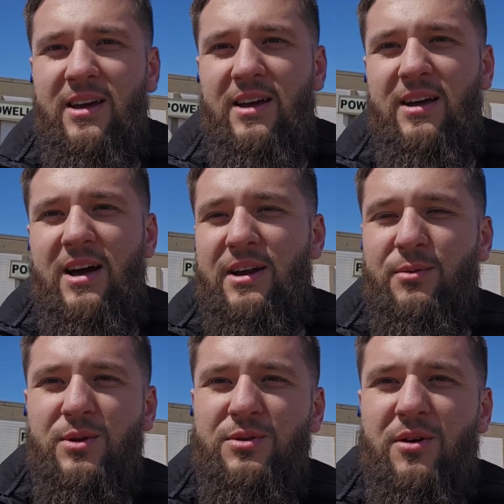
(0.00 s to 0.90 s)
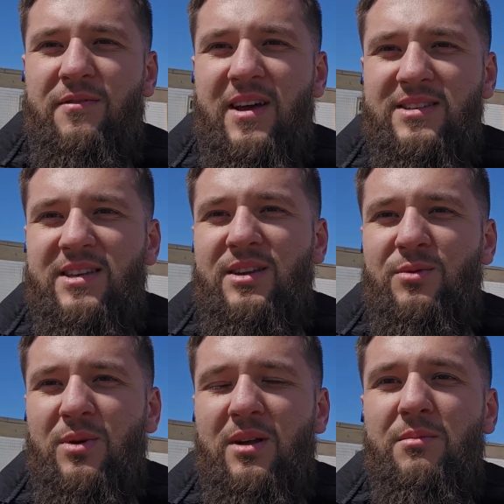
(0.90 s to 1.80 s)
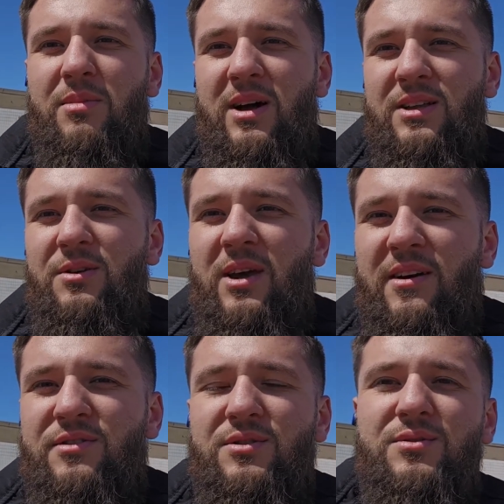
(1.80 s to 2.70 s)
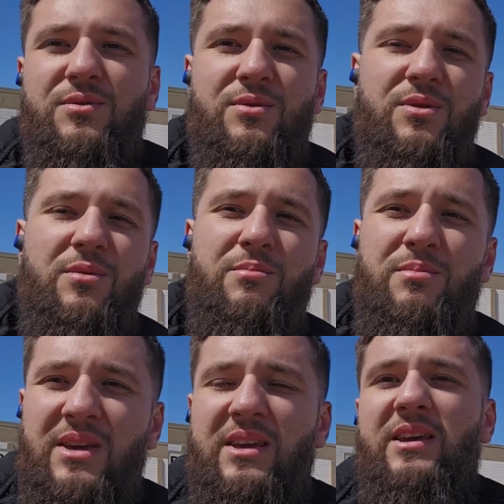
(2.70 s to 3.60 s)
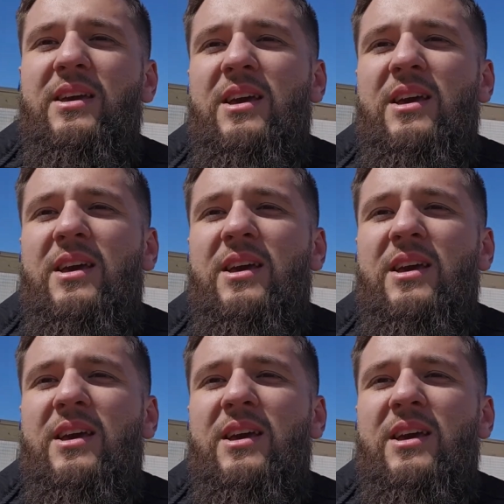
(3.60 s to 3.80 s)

I don't want to offend anyone, but you have to be